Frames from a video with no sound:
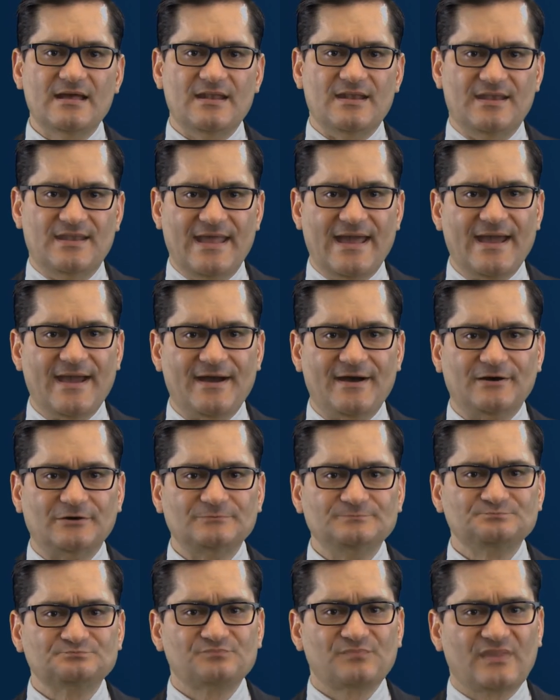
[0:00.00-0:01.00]

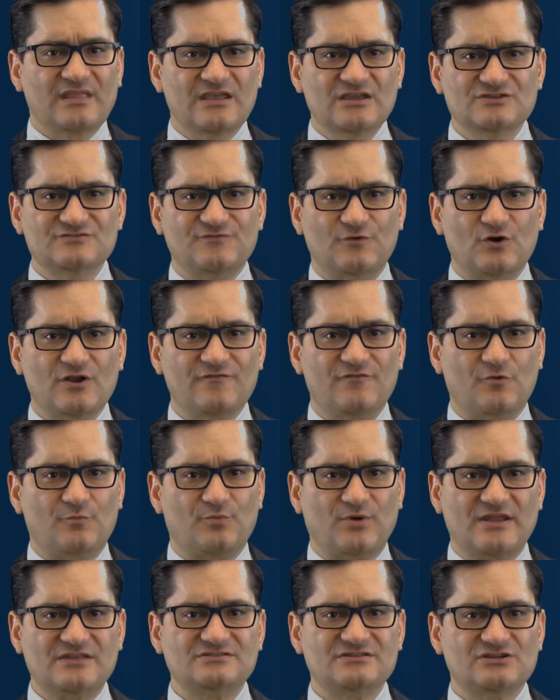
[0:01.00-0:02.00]
Now, he is voting for
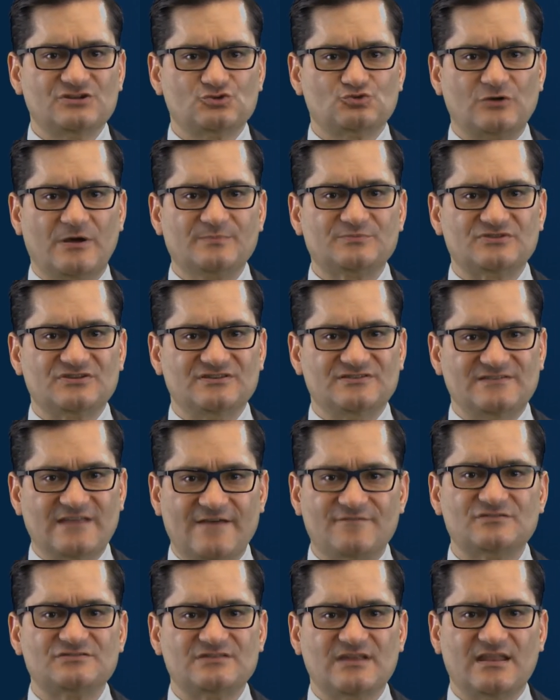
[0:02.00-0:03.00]
President Trump's
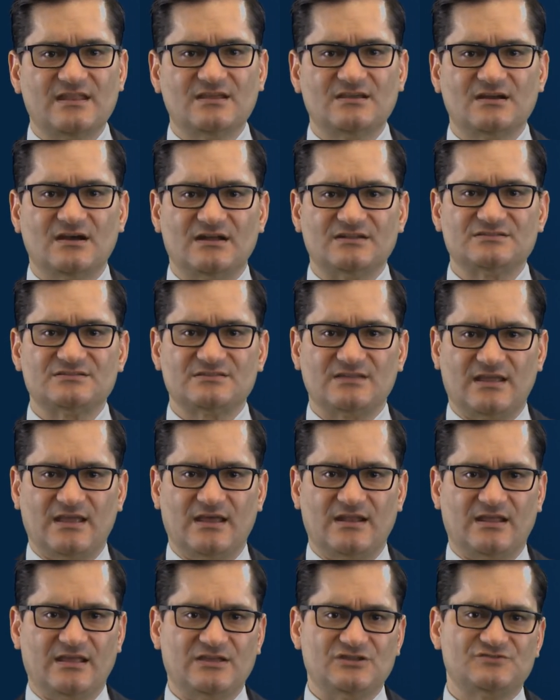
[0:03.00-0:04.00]
devastating cuts to
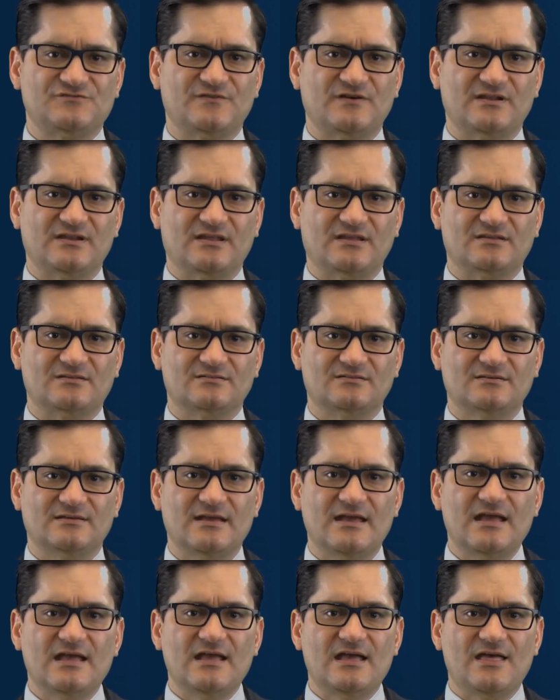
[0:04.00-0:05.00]
NIH funding.
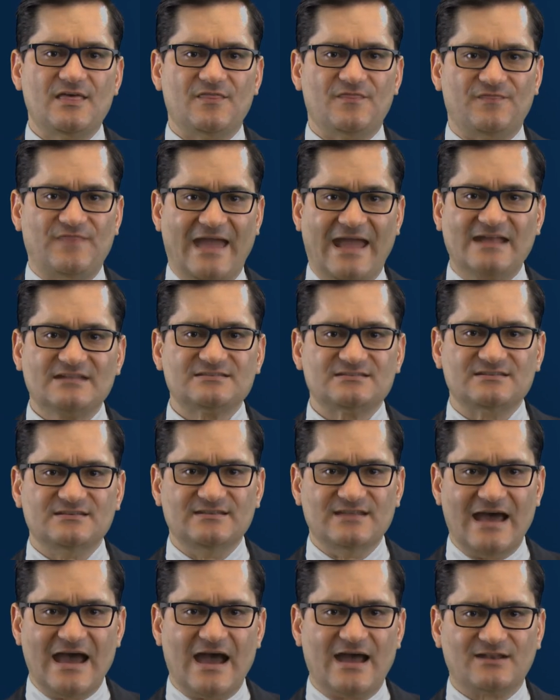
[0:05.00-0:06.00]
That's
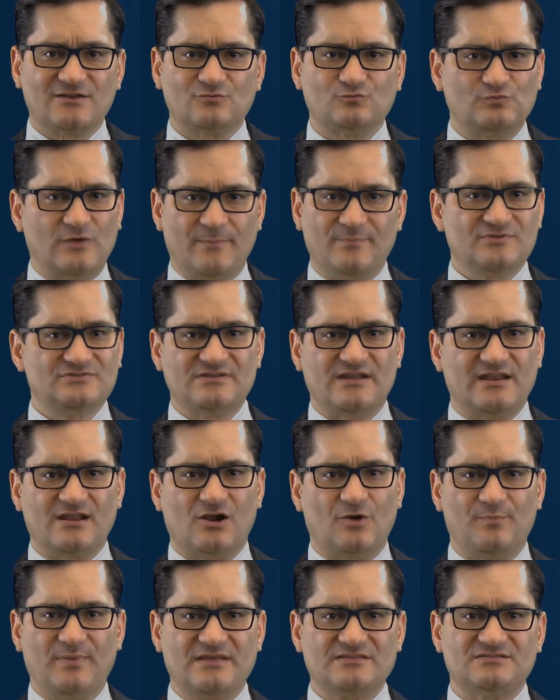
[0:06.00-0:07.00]
not representing
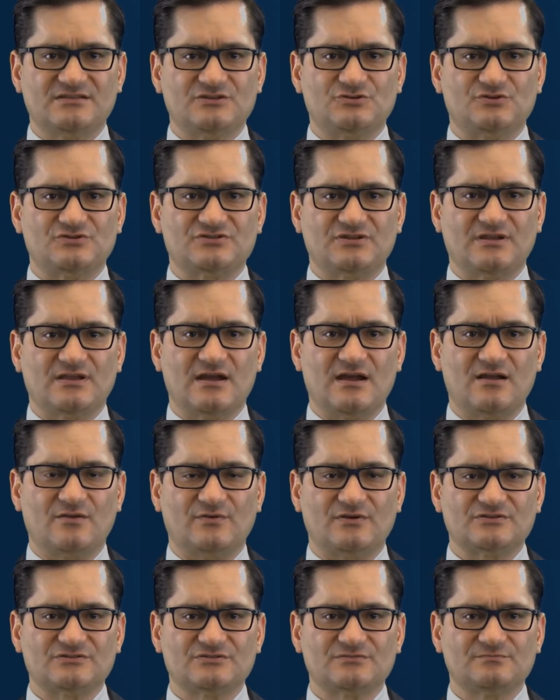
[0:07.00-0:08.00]
our best interests in
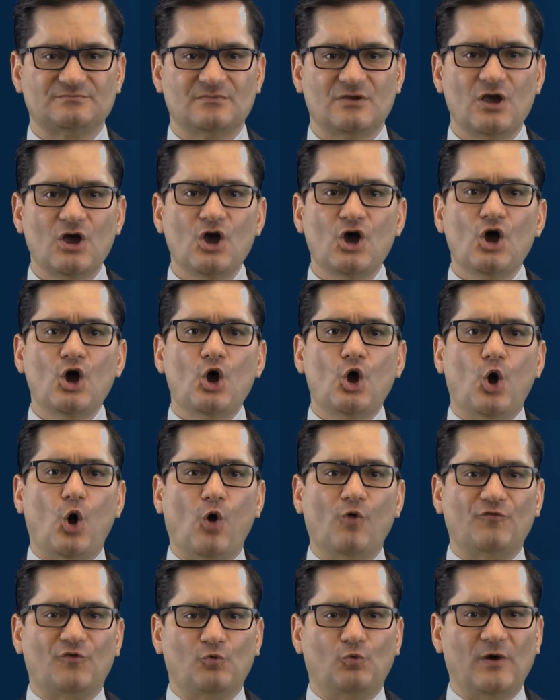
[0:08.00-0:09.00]
Congress.
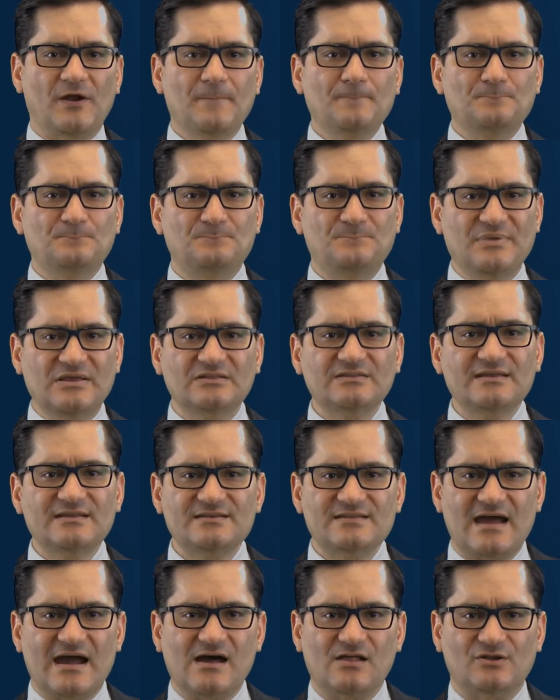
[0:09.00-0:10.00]
Over $1 billion
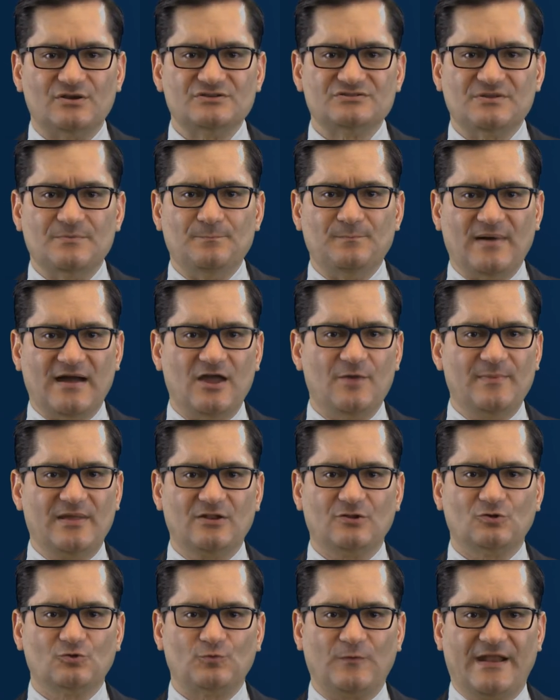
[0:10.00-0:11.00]
in
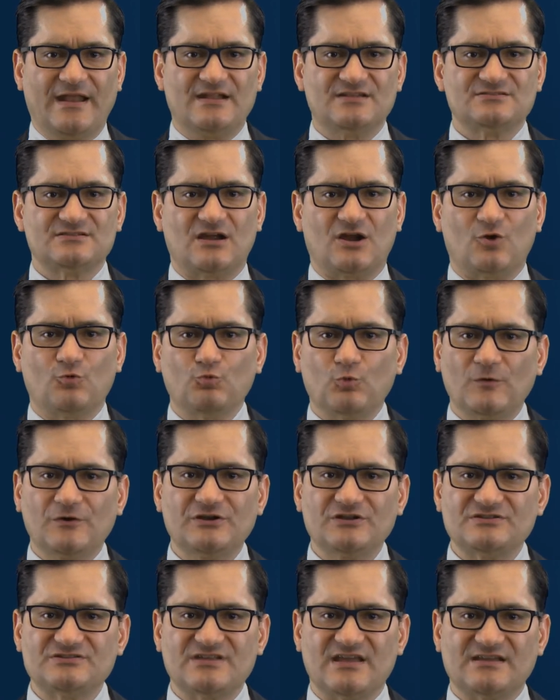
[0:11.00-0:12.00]
biomedical grants are
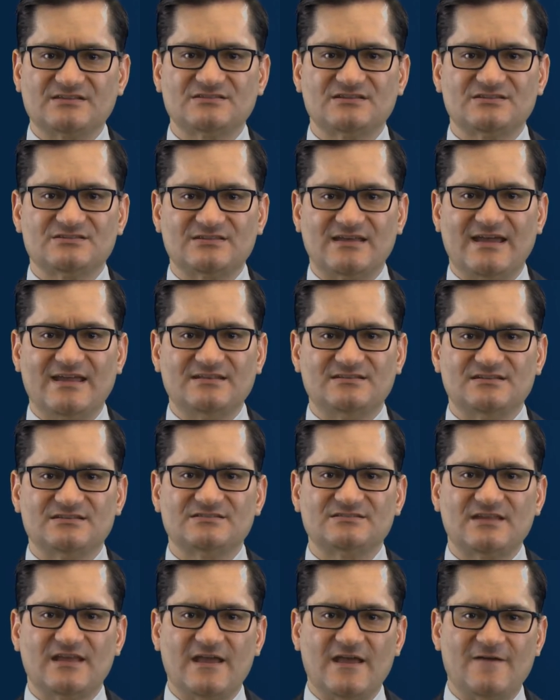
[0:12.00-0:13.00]
awarded to Texas
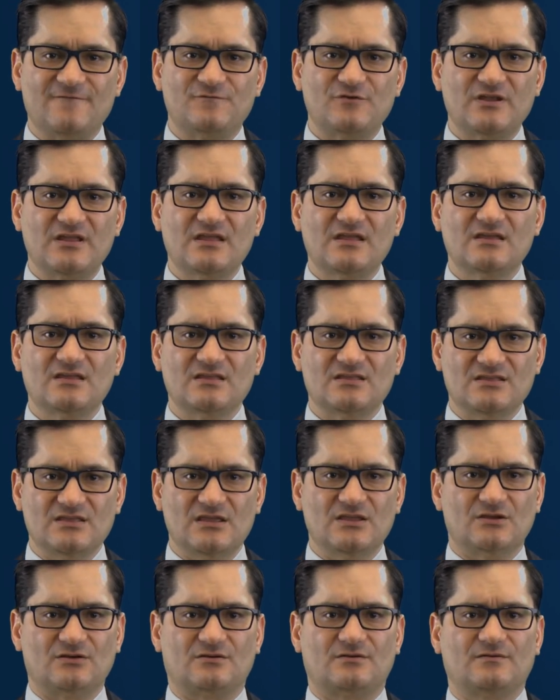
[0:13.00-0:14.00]
scientists every
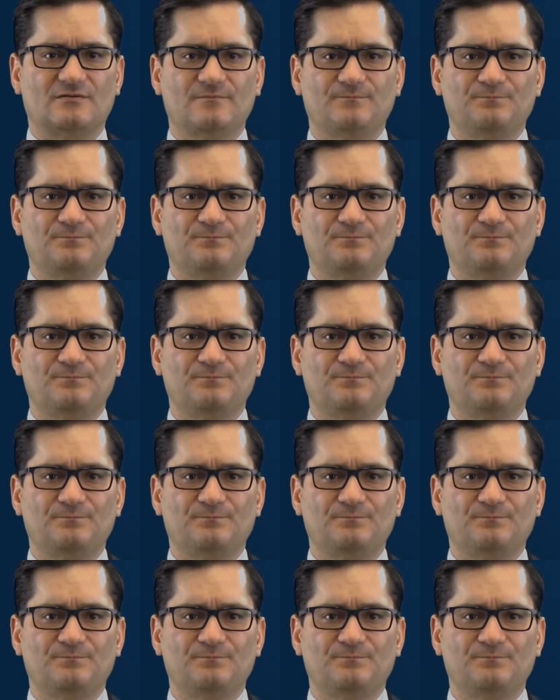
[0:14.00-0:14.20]
year.